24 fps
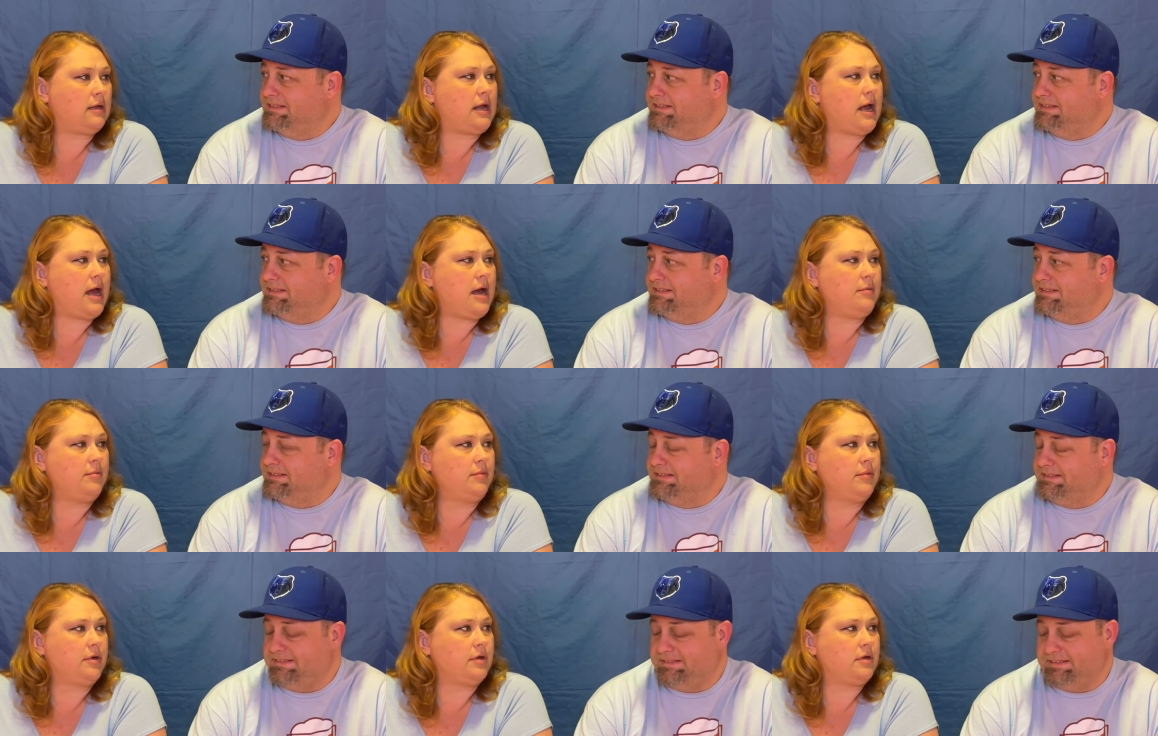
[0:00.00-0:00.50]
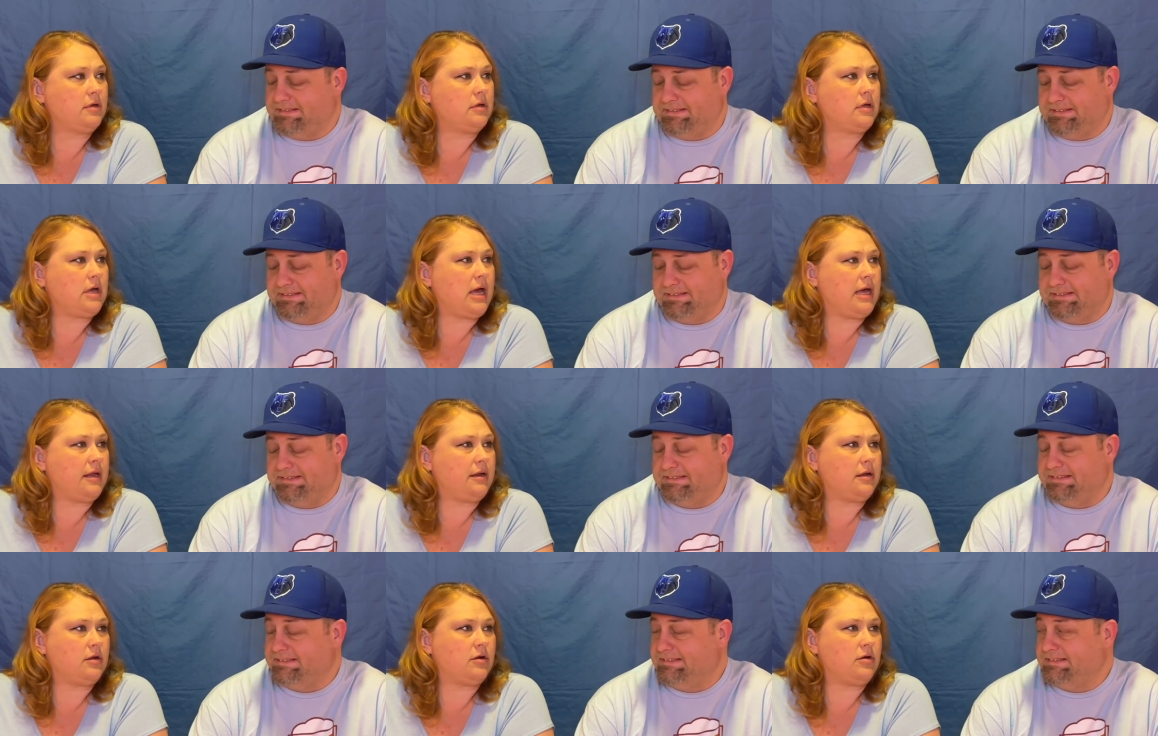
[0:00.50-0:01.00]
Speaker 1: I'm gonna
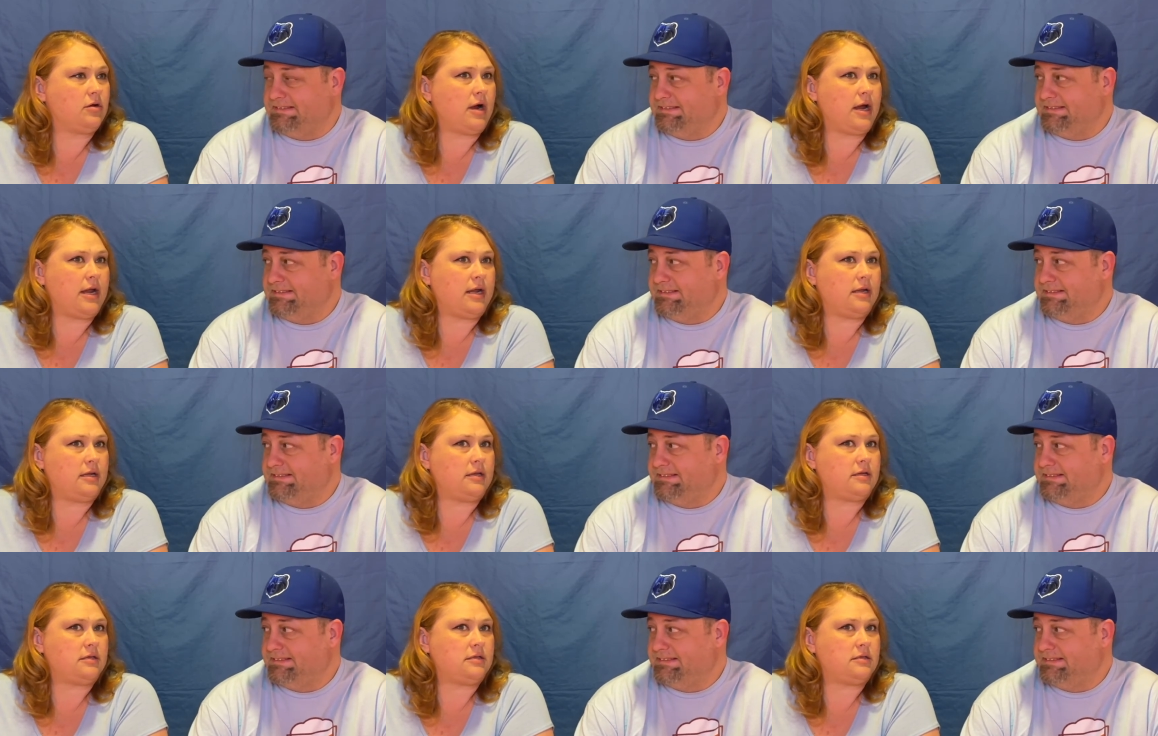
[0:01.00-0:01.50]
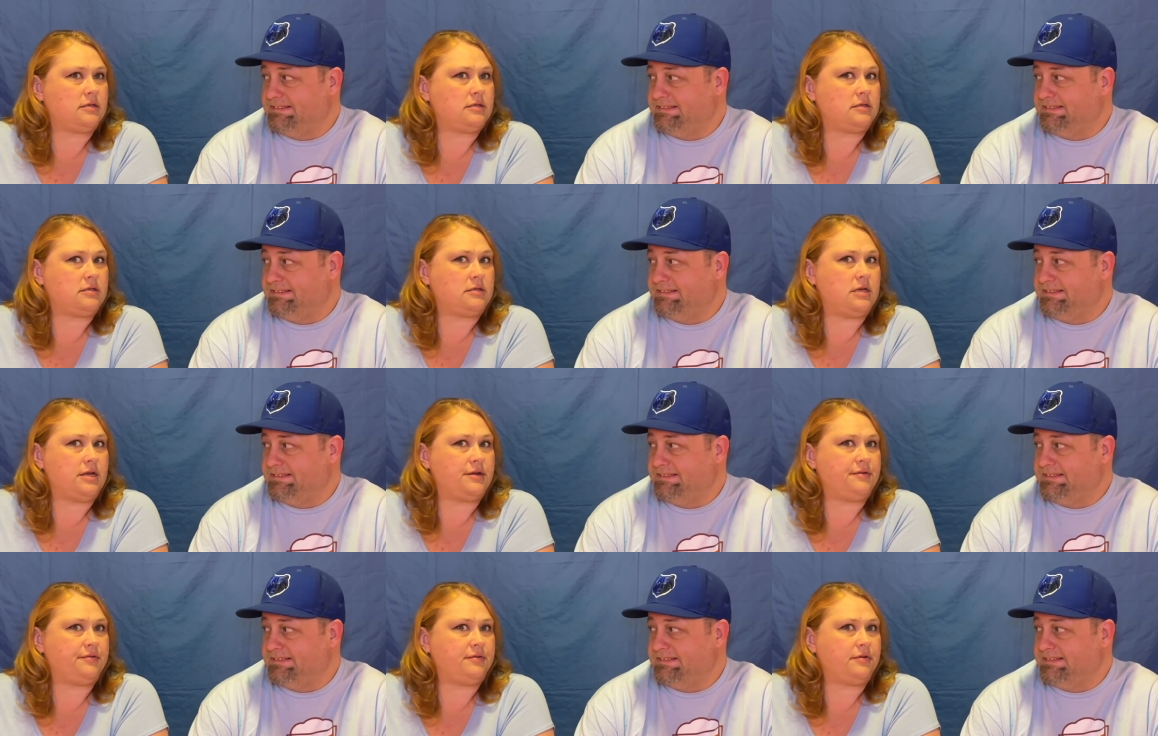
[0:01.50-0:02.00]
kind of grade it
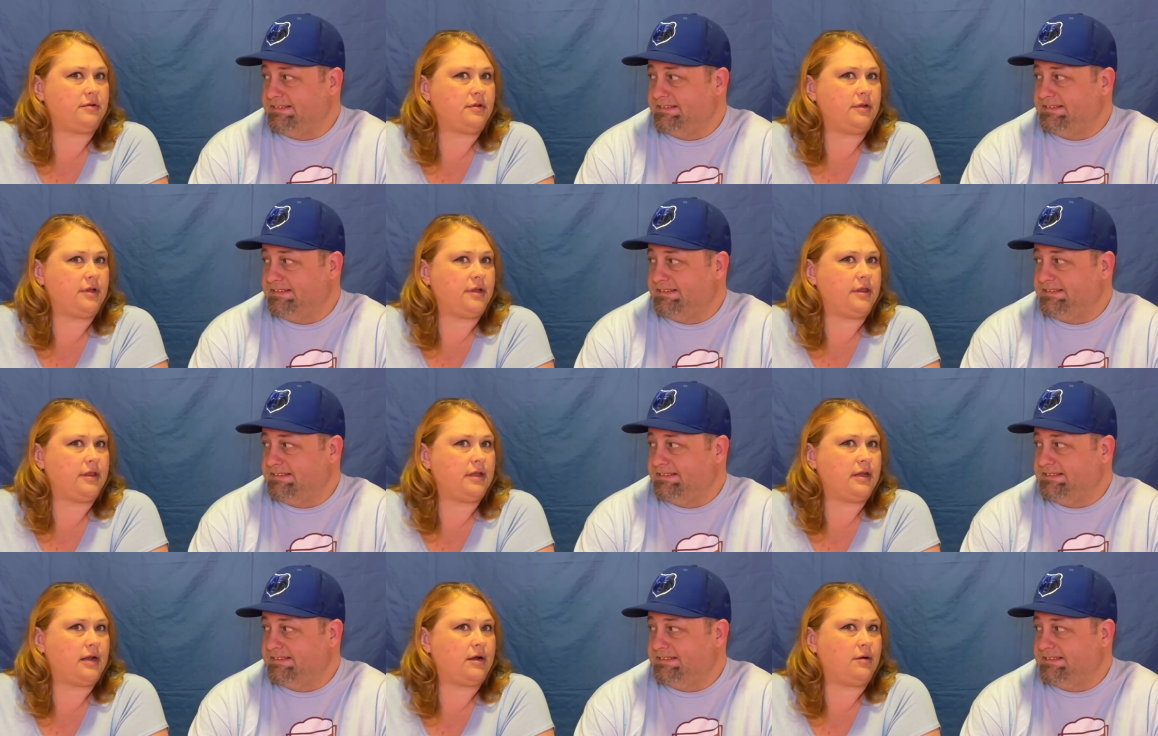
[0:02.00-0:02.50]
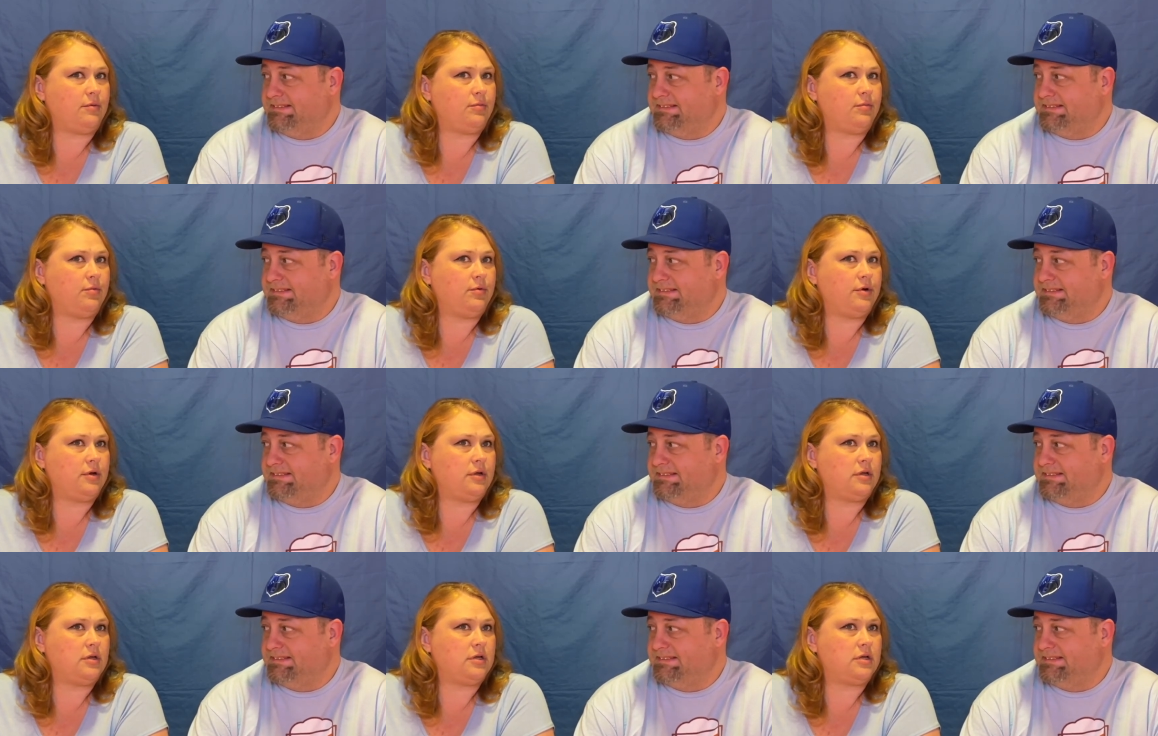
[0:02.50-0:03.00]
differently than I
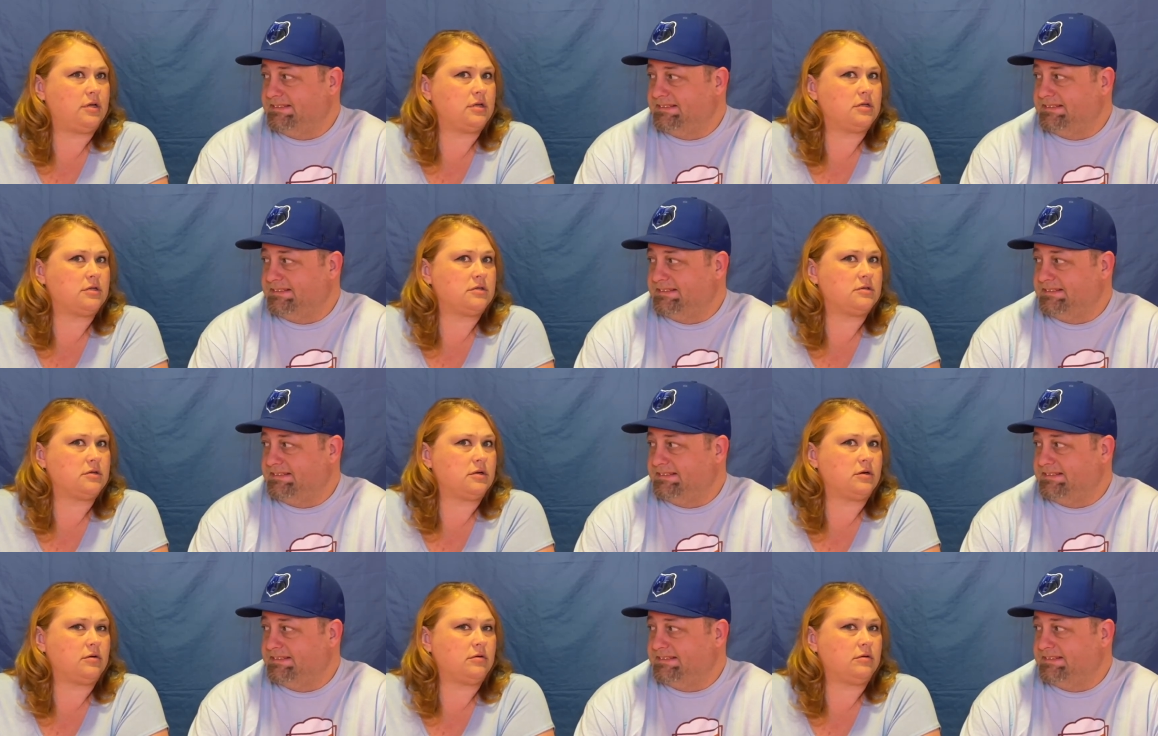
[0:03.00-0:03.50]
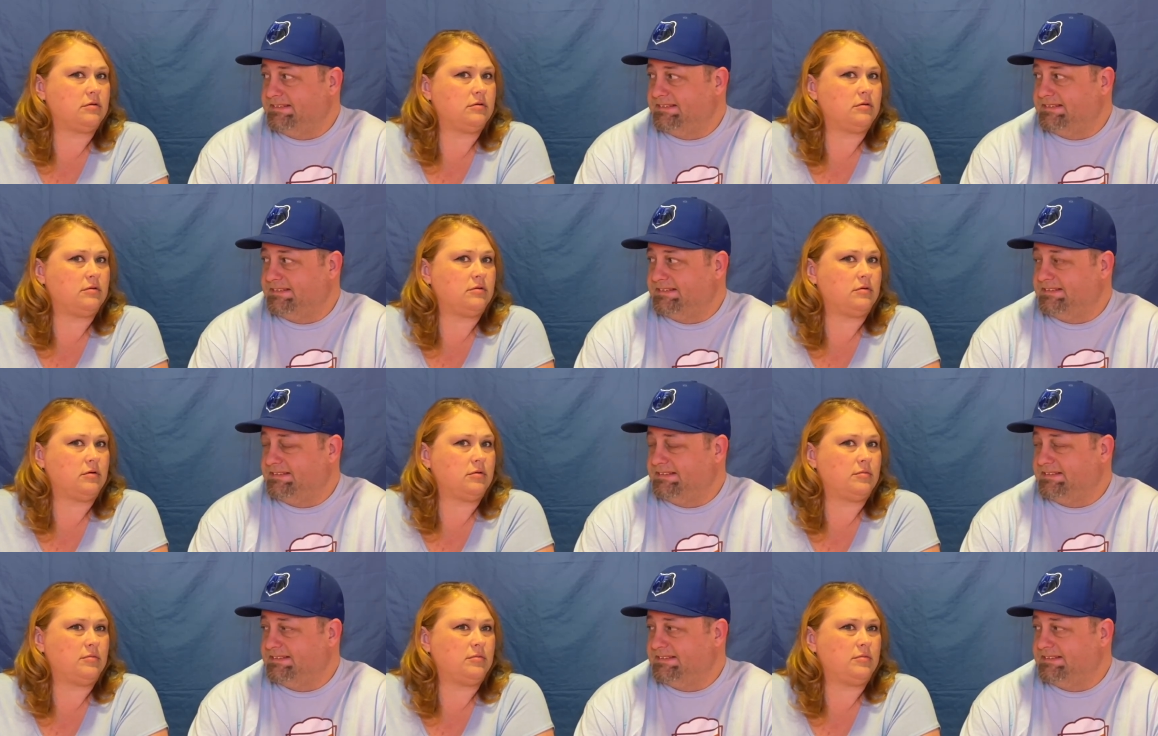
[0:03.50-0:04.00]
would because
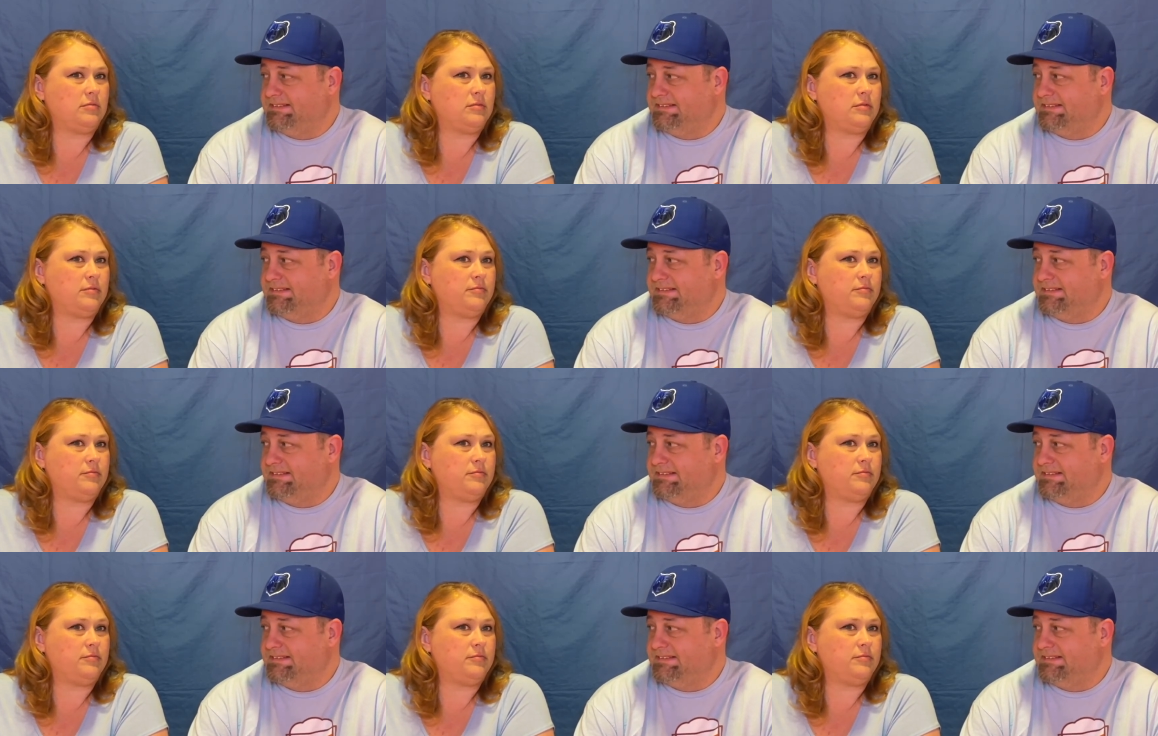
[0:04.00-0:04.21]
norm,